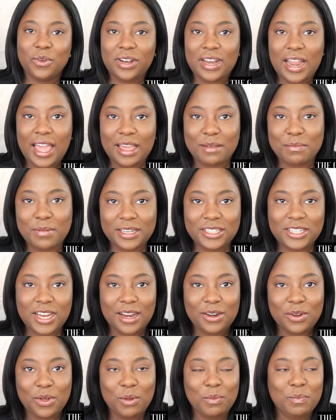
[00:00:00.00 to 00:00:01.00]
you like my
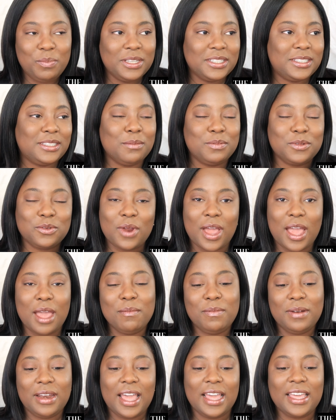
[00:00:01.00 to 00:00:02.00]
channel, please
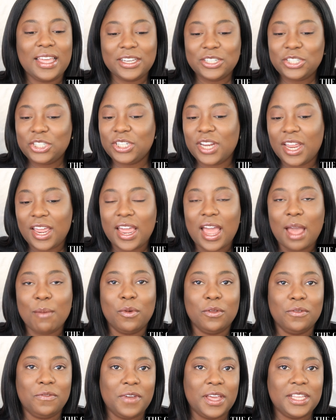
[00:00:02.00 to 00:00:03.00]
subscribe, like and share.
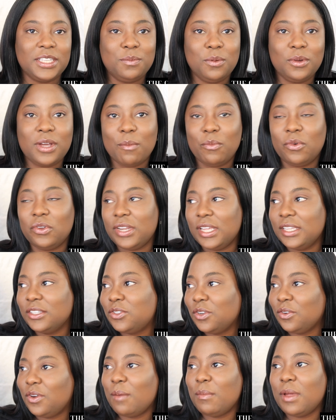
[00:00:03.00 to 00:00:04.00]
I'm on Facebook, I'm on
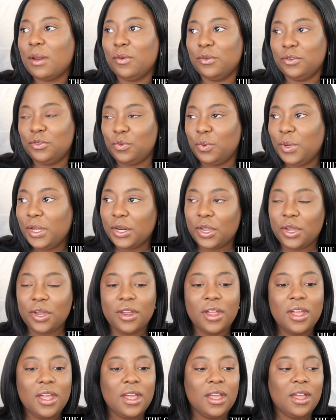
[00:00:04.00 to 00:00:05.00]
Instagram, I'm on
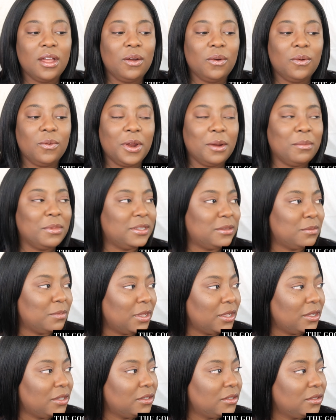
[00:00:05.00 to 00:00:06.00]
Twitter. Where
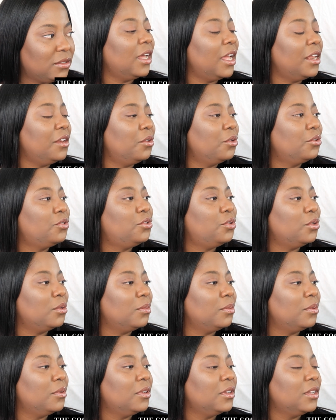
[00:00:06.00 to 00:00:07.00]
am I? And
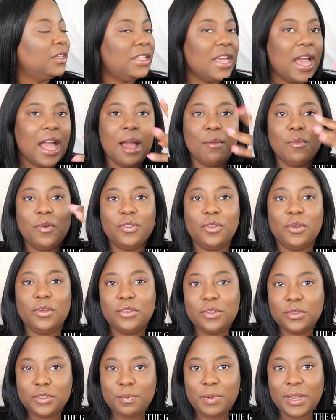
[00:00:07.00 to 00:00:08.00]
YouTube. Yeah, I'm on
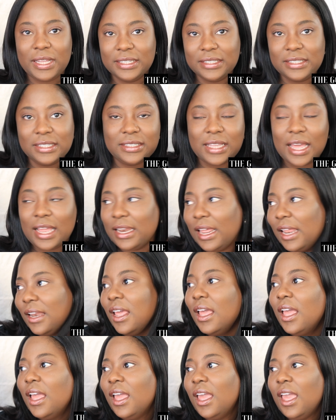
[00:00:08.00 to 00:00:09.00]
all those places. And
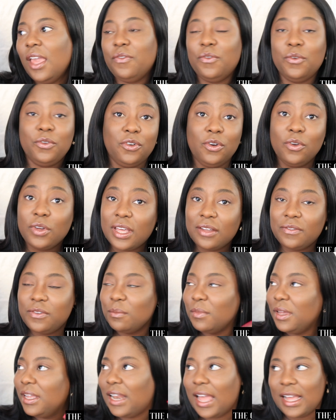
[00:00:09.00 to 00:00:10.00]
then if you're looking
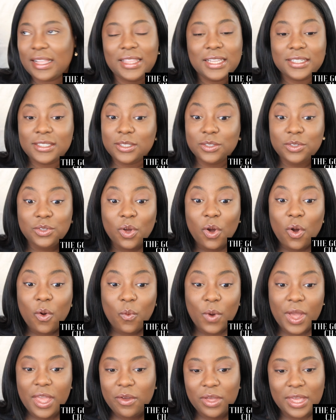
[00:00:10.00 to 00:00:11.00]
for me, like, there's
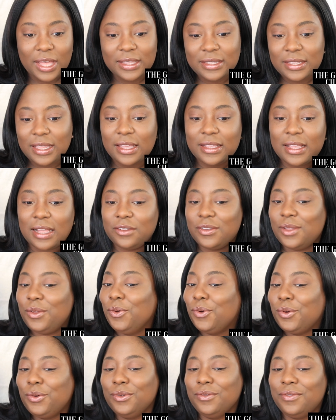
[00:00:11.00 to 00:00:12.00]
no way you can say that
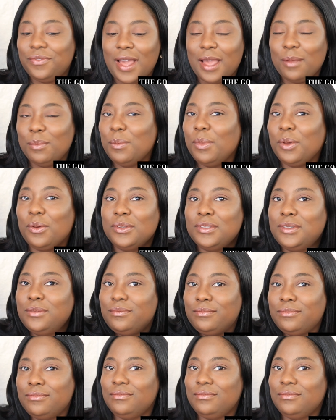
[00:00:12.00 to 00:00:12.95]
you couldn't find me, because